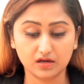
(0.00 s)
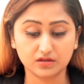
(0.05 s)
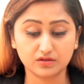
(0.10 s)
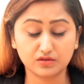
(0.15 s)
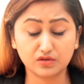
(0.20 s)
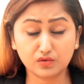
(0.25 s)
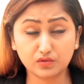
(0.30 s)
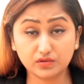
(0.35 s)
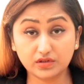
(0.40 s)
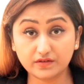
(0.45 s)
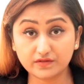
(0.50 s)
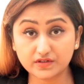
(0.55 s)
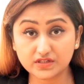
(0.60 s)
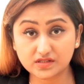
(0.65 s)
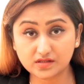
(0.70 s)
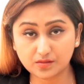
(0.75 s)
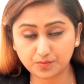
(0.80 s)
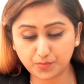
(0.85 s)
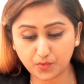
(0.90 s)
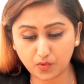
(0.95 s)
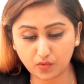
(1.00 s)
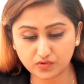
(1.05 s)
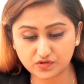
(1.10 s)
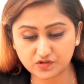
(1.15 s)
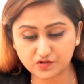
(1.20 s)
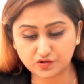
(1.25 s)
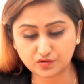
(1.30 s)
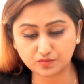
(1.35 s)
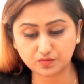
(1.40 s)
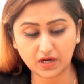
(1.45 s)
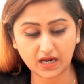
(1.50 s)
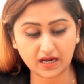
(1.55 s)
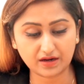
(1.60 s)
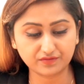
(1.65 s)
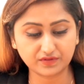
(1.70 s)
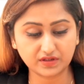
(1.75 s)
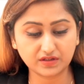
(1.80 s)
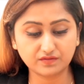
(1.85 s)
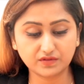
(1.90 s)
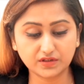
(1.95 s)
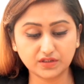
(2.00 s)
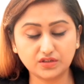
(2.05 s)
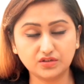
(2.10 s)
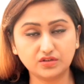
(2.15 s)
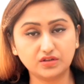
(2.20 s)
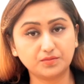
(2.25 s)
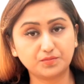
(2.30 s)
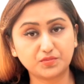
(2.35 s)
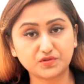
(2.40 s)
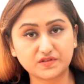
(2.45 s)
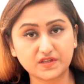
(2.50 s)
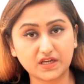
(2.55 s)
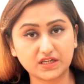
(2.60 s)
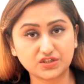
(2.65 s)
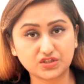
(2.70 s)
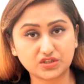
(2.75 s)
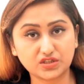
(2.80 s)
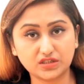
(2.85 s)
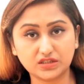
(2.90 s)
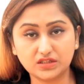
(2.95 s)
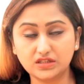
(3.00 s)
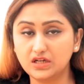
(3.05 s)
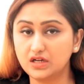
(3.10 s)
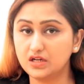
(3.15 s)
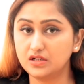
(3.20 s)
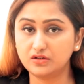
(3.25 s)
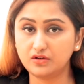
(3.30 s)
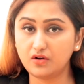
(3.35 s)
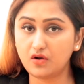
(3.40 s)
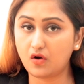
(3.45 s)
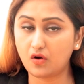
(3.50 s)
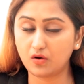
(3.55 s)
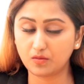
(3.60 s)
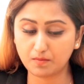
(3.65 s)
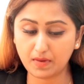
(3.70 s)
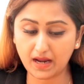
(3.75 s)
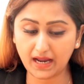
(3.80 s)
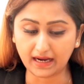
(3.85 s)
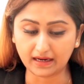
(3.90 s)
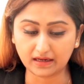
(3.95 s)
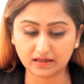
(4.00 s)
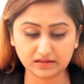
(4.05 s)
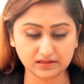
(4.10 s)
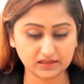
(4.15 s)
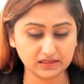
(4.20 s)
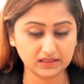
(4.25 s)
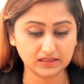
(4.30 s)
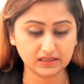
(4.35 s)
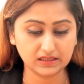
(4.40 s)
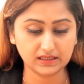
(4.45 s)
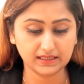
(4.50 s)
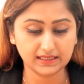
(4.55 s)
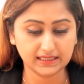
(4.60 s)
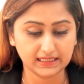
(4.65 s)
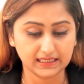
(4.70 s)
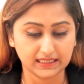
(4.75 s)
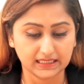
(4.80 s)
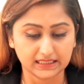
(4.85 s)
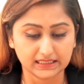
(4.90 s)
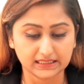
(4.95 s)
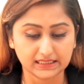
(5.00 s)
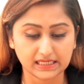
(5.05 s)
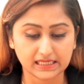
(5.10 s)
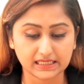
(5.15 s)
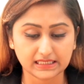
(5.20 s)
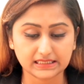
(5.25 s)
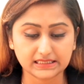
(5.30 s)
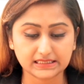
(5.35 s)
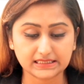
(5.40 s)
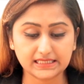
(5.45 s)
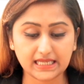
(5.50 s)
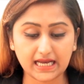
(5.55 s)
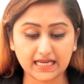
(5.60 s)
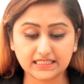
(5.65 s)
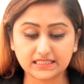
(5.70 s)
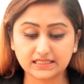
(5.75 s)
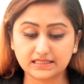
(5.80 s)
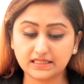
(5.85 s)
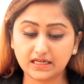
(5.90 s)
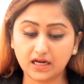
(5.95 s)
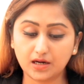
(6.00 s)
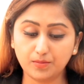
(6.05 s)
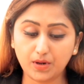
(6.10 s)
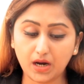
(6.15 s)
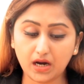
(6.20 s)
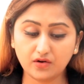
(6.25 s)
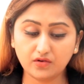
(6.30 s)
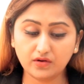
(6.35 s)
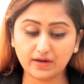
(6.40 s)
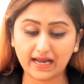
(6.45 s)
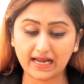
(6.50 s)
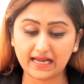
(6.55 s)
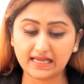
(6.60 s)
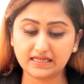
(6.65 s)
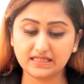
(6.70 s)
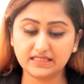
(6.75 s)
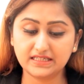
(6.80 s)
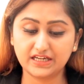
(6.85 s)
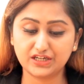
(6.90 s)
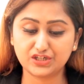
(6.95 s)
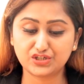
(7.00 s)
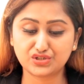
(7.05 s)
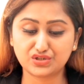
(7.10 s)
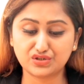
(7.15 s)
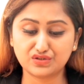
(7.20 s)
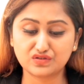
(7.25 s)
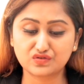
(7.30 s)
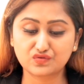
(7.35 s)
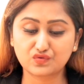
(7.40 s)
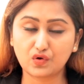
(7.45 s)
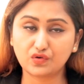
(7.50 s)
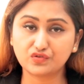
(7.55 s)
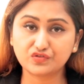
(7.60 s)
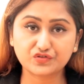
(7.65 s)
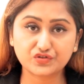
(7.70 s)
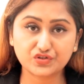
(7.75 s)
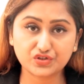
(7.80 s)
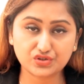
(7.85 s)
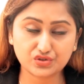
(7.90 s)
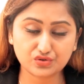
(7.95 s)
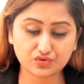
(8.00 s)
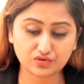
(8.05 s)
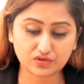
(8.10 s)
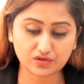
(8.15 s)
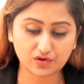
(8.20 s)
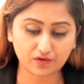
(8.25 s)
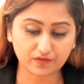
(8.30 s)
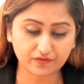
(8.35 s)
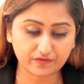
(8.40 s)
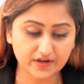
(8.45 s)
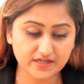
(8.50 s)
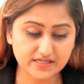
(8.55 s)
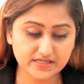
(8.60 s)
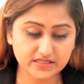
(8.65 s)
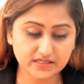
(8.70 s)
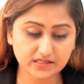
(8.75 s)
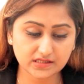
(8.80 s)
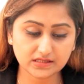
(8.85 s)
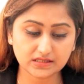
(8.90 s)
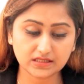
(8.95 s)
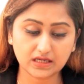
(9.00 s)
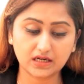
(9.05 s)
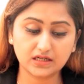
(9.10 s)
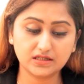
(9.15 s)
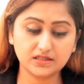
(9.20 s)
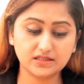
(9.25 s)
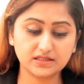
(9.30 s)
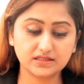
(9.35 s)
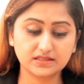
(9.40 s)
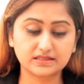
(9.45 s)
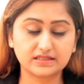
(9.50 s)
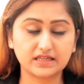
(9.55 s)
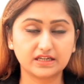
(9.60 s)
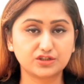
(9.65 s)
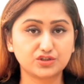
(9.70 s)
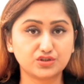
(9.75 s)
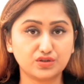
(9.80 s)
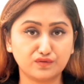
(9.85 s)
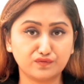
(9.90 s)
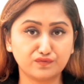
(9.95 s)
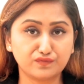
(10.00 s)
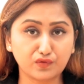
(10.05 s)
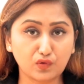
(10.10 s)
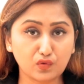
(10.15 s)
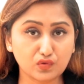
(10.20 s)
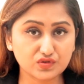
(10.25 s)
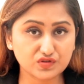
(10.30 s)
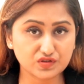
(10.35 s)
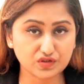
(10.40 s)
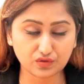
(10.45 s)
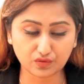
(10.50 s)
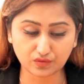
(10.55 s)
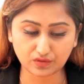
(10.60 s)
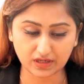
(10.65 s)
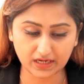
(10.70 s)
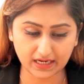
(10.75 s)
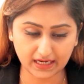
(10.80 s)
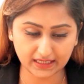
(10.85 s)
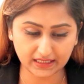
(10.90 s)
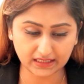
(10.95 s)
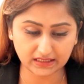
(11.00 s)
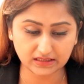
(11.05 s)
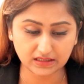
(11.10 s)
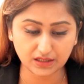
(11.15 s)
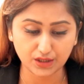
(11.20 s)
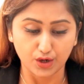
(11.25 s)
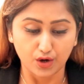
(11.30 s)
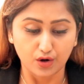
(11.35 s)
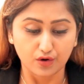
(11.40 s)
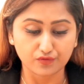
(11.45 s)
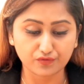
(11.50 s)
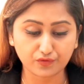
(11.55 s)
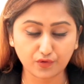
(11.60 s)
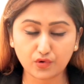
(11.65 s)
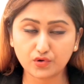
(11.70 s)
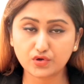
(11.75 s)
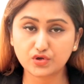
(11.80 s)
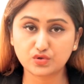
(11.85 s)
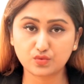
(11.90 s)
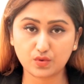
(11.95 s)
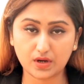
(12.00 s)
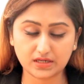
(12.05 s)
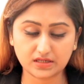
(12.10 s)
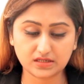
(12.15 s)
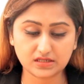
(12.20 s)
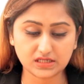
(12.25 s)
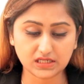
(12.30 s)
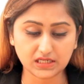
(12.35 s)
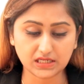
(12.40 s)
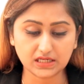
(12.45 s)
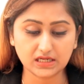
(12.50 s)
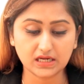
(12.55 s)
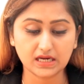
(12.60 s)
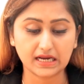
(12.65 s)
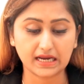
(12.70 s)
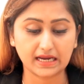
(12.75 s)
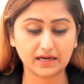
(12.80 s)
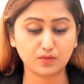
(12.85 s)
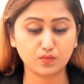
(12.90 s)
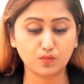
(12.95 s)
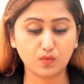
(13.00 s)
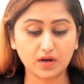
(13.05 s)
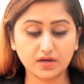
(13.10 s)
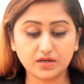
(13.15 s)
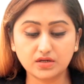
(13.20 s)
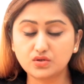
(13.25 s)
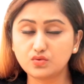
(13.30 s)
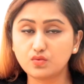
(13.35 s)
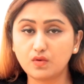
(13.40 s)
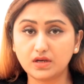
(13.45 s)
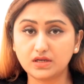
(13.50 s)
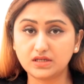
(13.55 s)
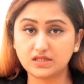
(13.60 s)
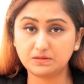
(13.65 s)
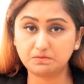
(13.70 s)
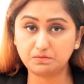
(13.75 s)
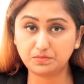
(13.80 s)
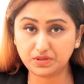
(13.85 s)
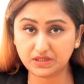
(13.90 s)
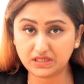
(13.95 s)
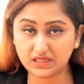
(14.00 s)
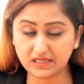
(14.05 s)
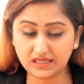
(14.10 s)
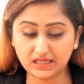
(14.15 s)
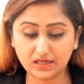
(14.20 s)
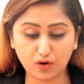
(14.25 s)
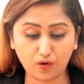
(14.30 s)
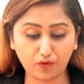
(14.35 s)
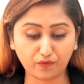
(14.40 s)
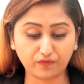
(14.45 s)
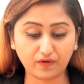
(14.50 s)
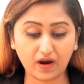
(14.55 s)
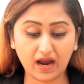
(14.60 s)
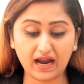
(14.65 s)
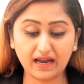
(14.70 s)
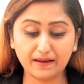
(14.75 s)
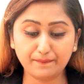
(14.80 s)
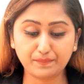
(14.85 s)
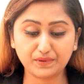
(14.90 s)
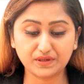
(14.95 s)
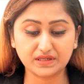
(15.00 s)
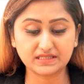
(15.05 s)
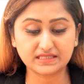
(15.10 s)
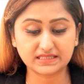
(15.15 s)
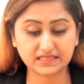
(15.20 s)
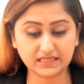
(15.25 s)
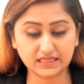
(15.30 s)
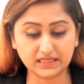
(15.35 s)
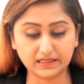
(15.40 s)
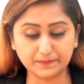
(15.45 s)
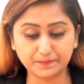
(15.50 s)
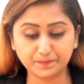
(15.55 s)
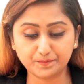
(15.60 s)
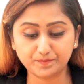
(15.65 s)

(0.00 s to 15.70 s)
though they were supposed to have given the possession long back. That the above allegations constitute offences under section 409, 420 and 120B of IPC,